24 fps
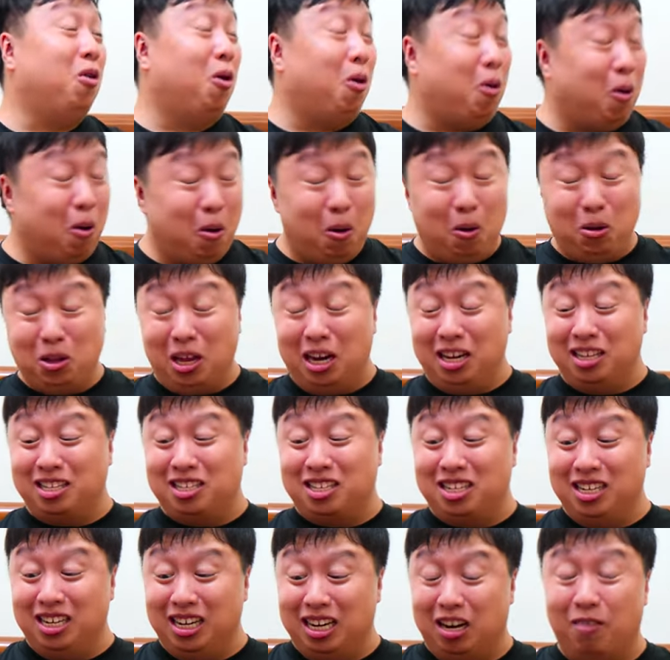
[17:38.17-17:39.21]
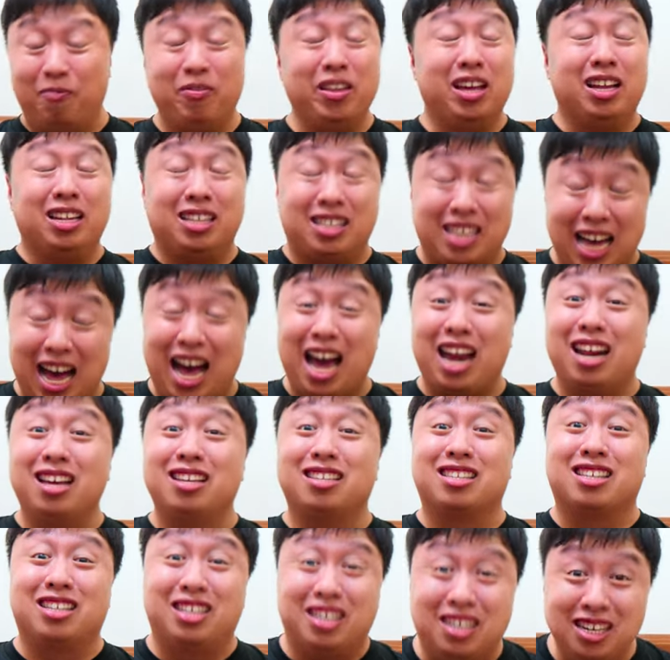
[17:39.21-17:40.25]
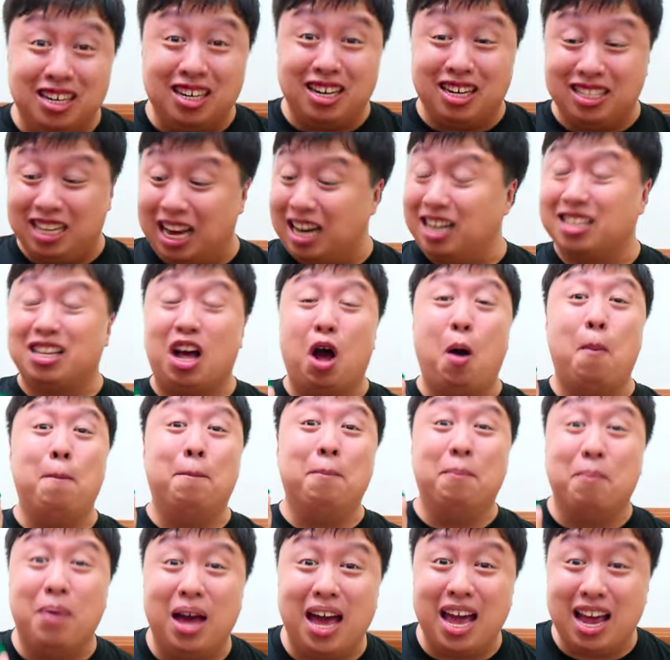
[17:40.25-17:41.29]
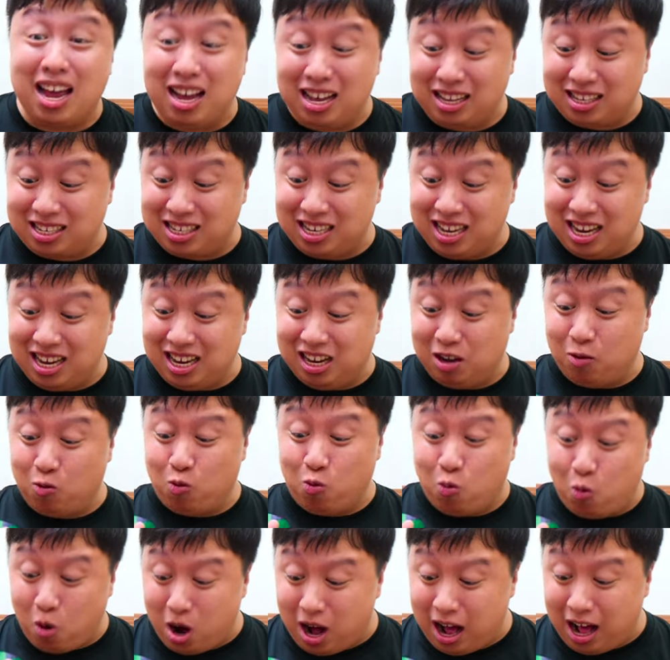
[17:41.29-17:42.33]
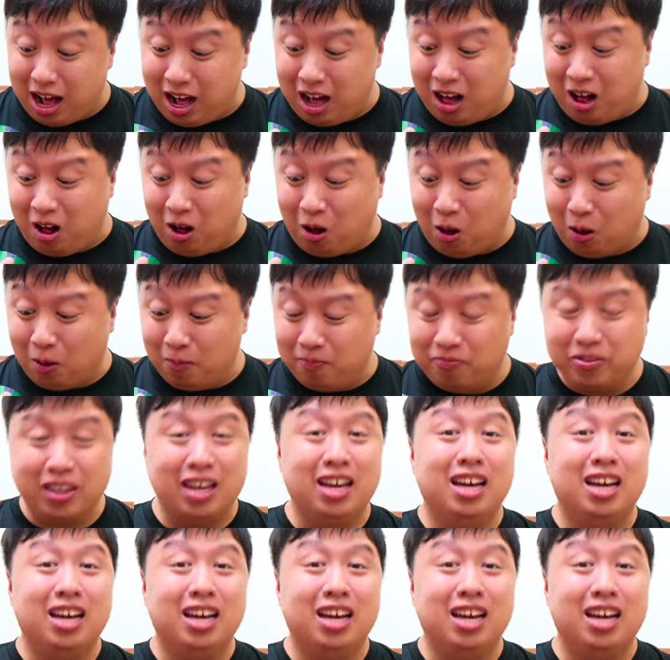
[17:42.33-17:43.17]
Oh, that is good. That is good. That is amazing. Wow.